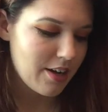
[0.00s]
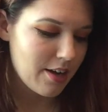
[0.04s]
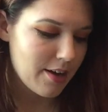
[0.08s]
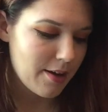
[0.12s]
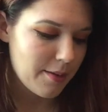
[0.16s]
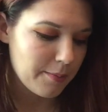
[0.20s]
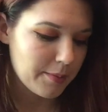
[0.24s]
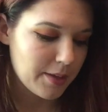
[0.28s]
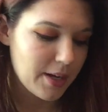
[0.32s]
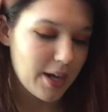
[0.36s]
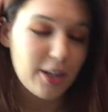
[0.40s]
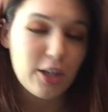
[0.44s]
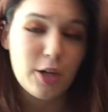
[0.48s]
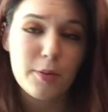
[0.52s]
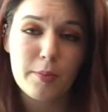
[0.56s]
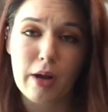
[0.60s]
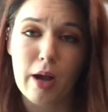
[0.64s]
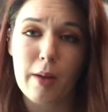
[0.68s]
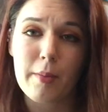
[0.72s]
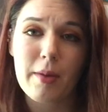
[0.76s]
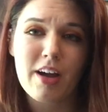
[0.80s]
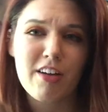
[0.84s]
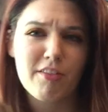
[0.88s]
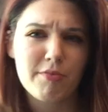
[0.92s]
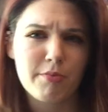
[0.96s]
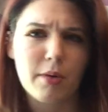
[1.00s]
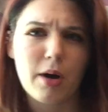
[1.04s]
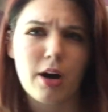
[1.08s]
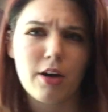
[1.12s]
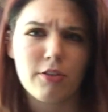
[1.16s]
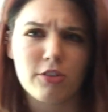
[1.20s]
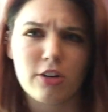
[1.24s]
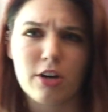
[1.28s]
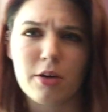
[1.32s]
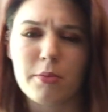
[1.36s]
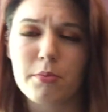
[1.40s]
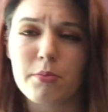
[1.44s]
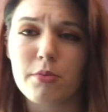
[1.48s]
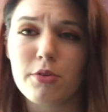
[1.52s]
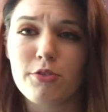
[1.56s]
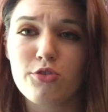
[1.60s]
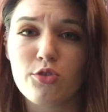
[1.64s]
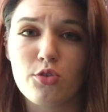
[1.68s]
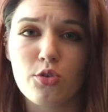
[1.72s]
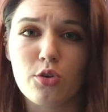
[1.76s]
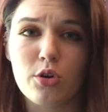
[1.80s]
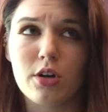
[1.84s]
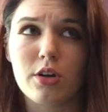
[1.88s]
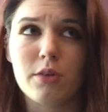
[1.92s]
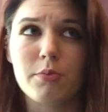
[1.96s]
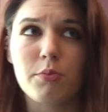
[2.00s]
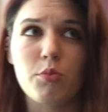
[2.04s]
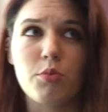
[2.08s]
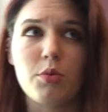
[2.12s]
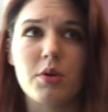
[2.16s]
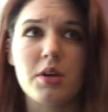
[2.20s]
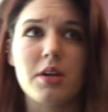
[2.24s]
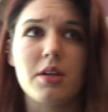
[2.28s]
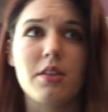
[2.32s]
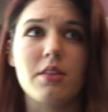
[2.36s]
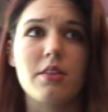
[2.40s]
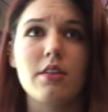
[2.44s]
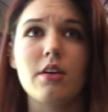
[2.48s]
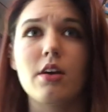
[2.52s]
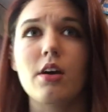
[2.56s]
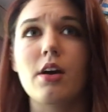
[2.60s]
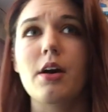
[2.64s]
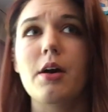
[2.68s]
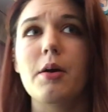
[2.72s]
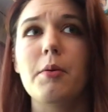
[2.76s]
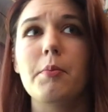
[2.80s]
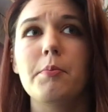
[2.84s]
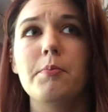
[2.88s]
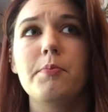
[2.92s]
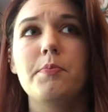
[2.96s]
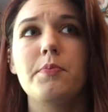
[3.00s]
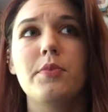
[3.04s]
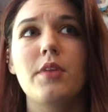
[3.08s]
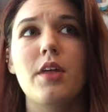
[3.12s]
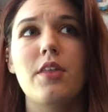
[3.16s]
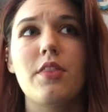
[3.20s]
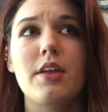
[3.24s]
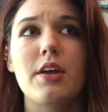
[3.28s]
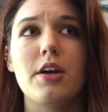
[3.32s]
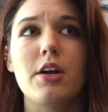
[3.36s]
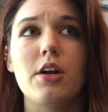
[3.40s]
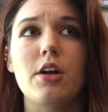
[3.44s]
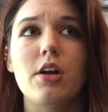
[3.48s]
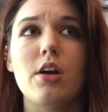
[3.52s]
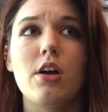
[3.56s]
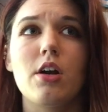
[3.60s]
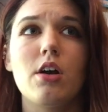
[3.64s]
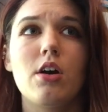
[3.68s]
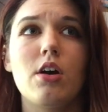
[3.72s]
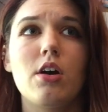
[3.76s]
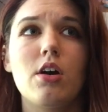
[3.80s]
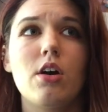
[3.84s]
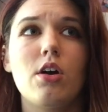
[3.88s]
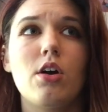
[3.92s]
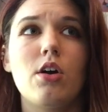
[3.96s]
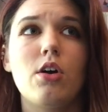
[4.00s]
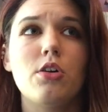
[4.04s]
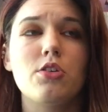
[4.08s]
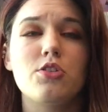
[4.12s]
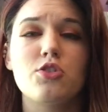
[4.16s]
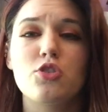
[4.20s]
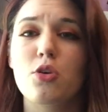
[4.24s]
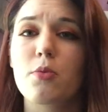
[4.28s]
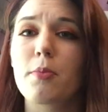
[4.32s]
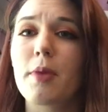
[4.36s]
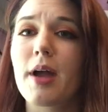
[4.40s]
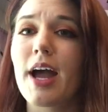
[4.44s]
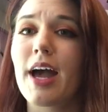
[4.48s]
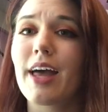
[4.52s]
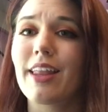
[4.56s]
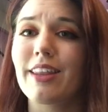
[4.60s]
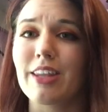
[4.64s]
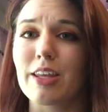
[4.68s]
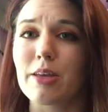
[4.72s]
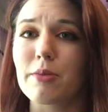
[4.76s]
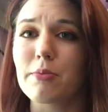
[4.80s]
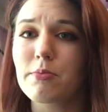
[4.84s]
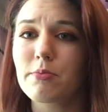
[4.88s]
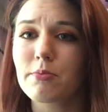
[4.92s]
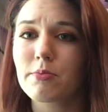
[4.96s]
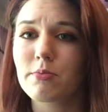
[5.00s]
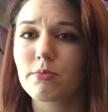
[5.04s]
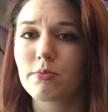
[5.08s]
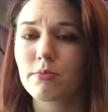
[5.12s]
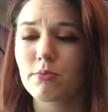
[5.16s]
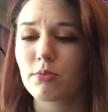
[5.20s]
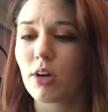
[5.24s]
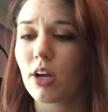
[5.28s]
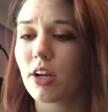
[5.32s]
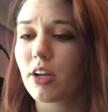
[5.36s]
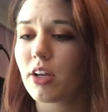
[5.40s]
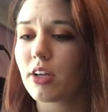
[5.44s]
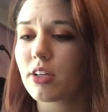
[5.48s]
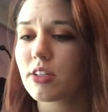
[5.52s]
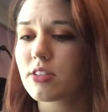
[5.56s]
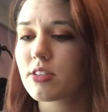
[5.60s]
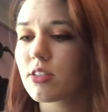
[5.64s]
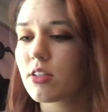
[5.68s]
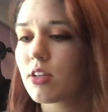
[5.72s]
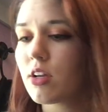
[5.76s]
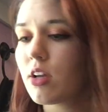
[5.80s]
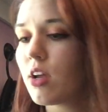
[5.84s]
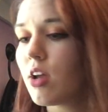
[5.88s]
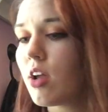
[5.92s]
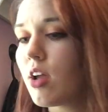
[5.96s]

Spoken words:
ColourPop I've bought from before with their Ultra Matte lip products,